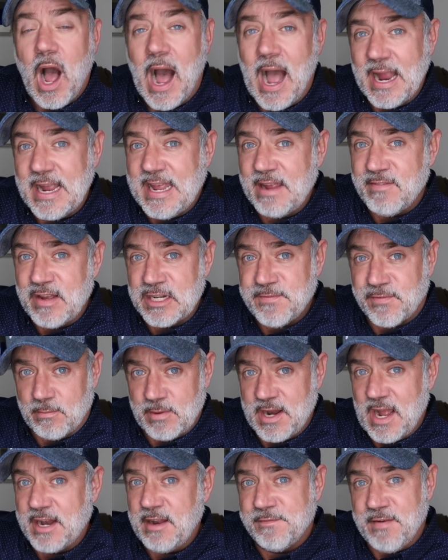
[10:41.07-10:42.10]
I give it
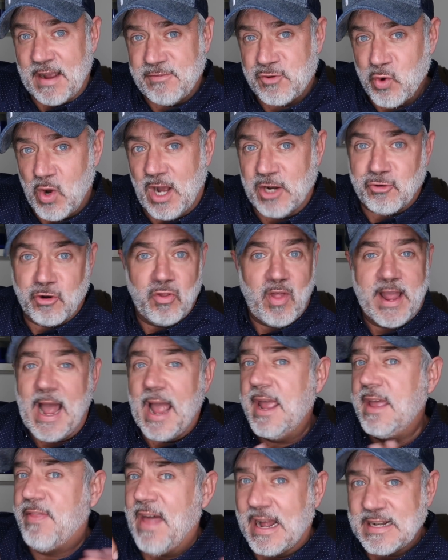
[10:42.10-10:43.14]
from a 95 to 100.
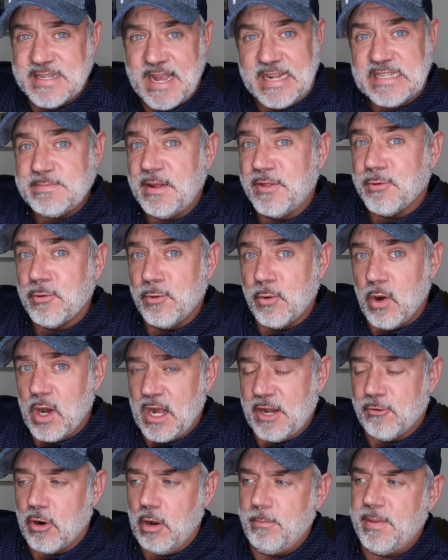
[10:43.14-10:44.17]
Like, that takes me through to
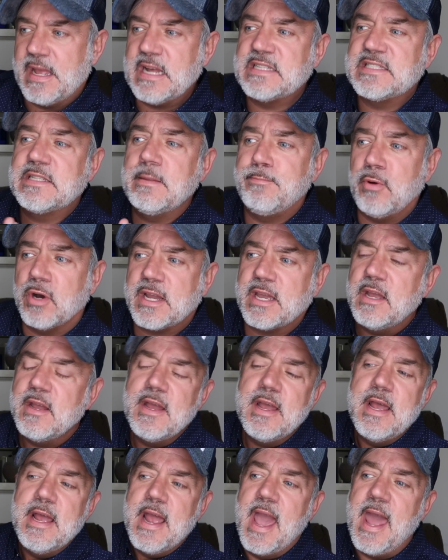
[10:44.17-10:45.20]
100 because the book,
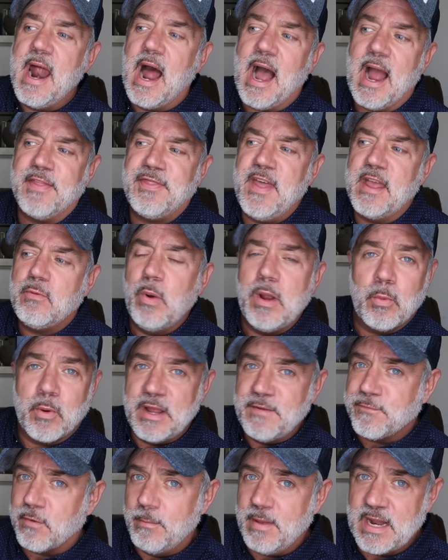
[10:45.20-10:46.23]
and I think we
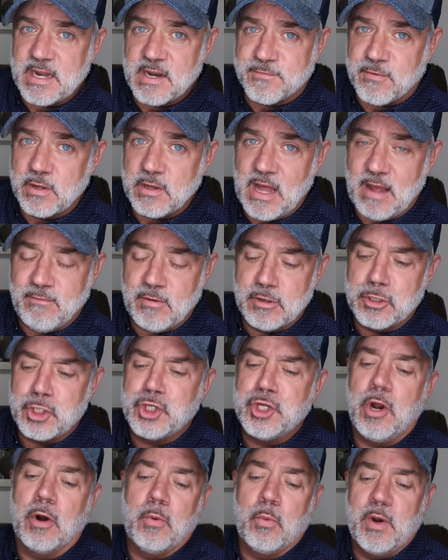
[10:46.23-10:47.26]
read for many different
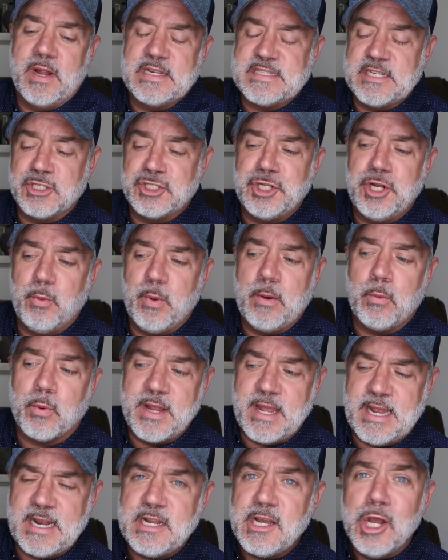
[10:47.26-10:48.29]
levels or reasons. You know, we
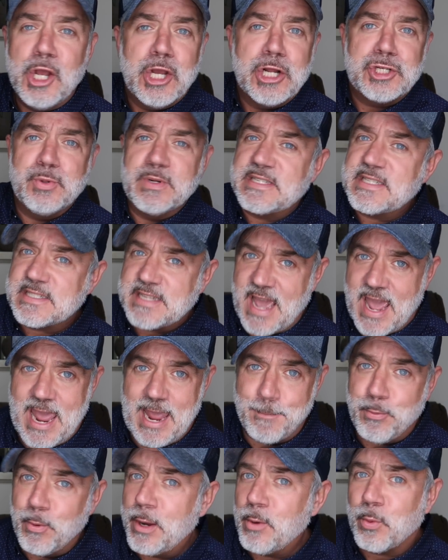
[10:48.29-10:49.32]
read to
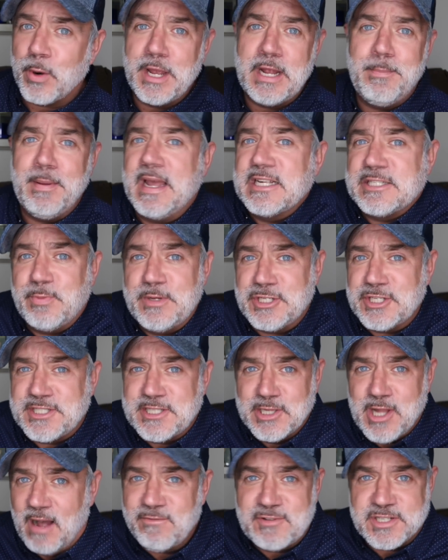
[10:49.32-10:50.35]
escape. We read because we just
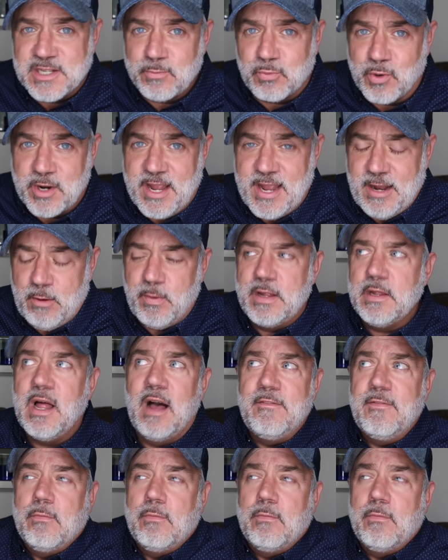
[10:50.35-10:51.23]
love to read. We